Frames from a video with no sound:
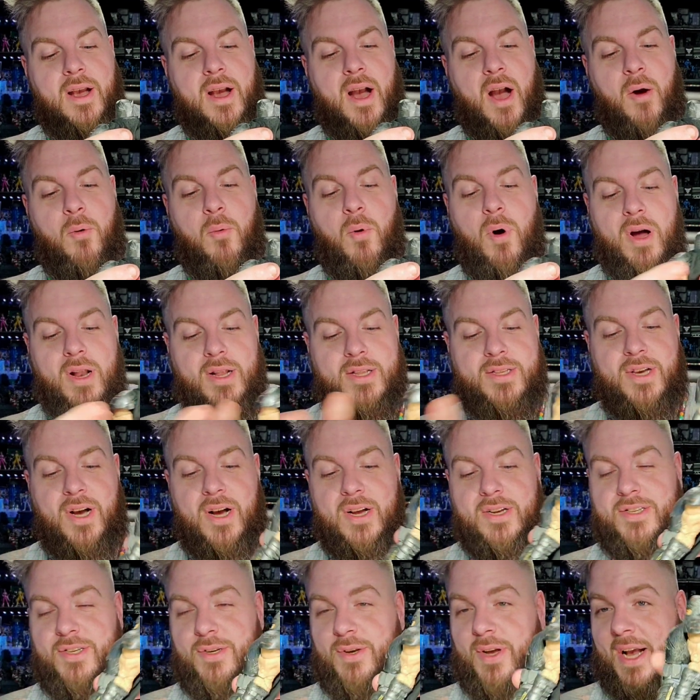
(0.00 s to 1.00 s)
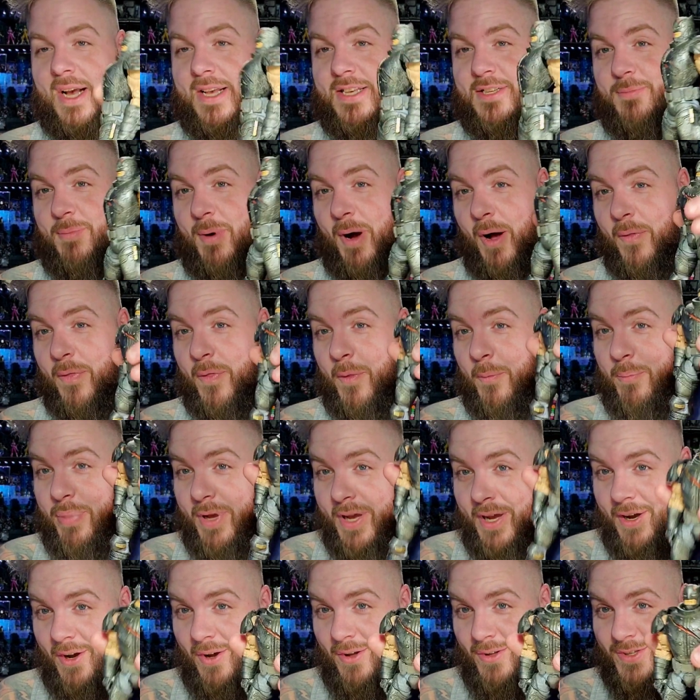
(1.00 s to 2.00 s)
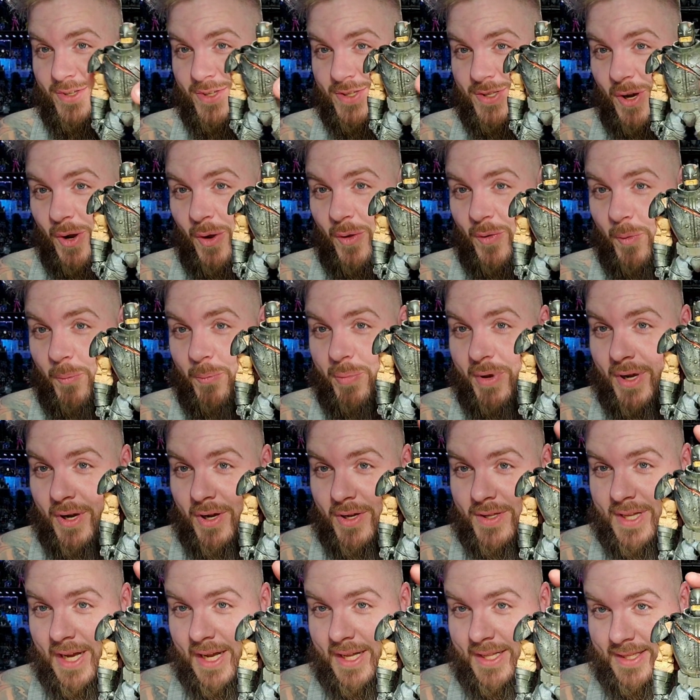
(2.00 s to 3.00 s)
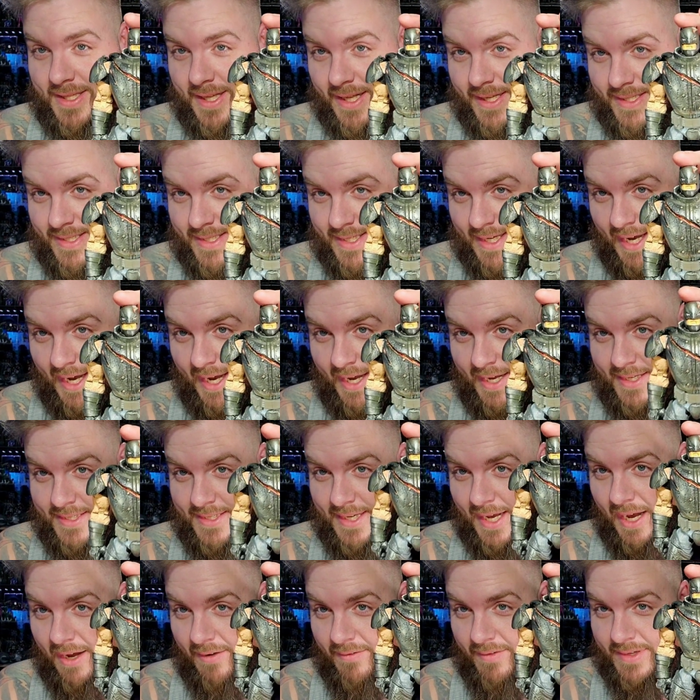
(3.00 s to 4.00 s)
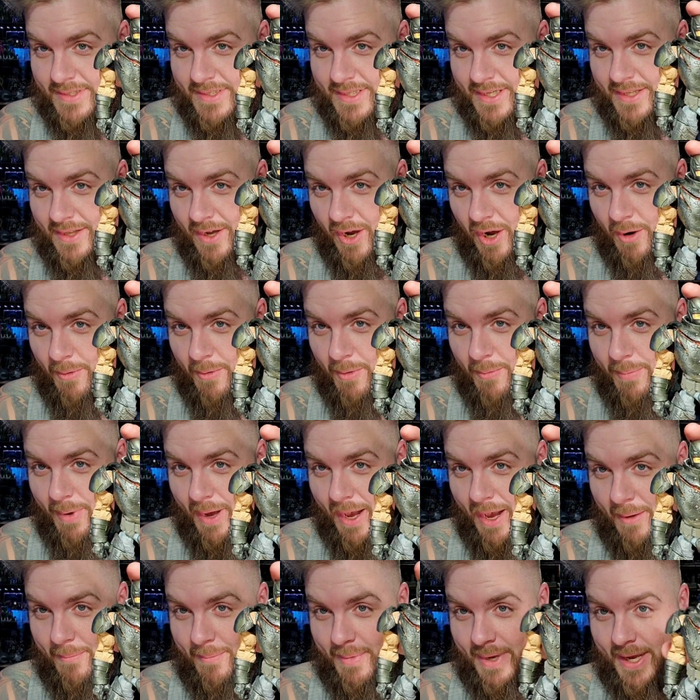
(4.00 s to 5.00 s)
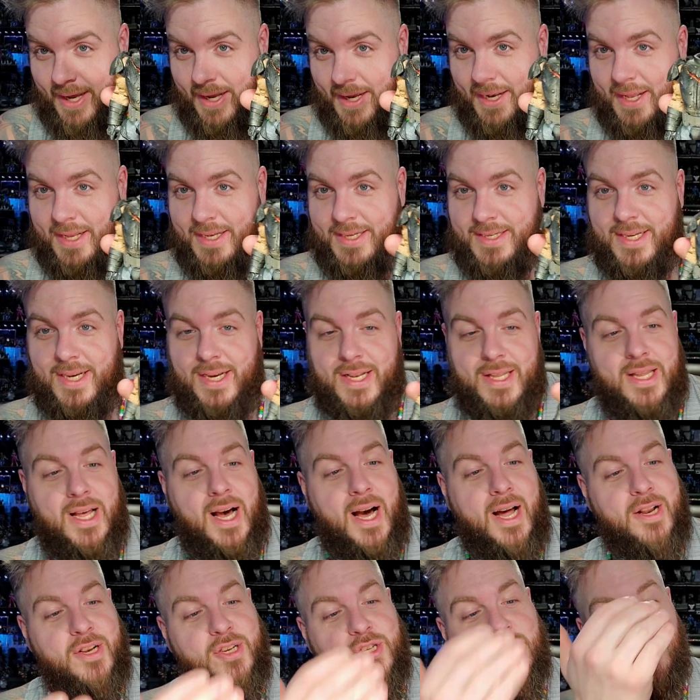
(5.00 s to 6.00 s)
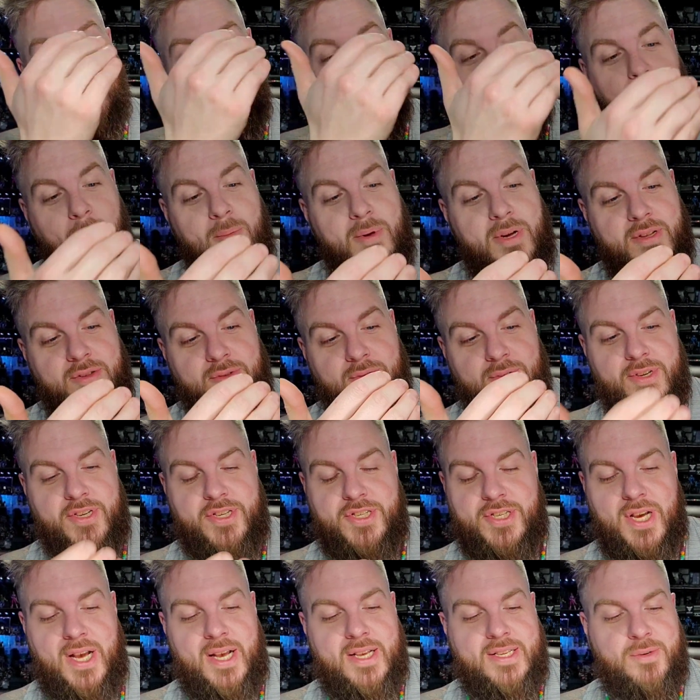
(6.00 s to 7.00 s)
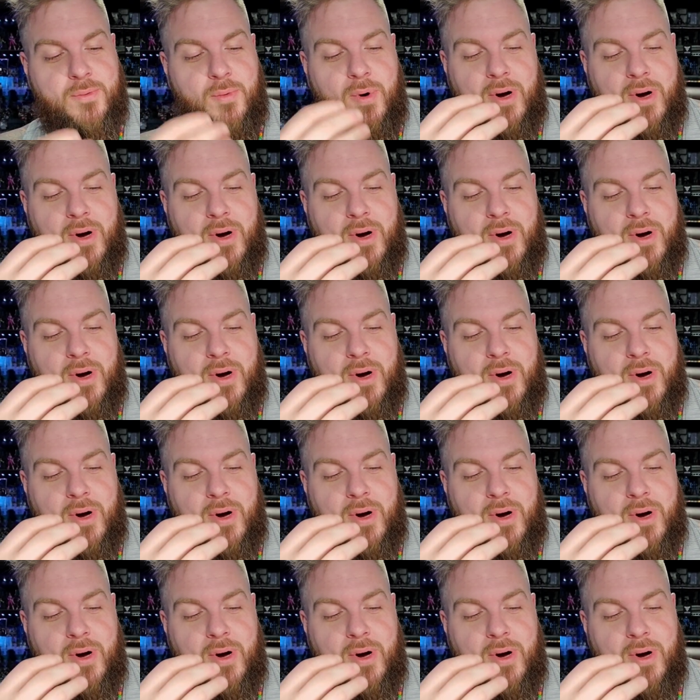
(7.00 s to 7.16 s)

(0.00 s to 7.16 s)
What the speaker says: I want to talk to you guys about the build. So, the build on this guy is obviously the Armored Batman. Did a lot of dremeling through the chest.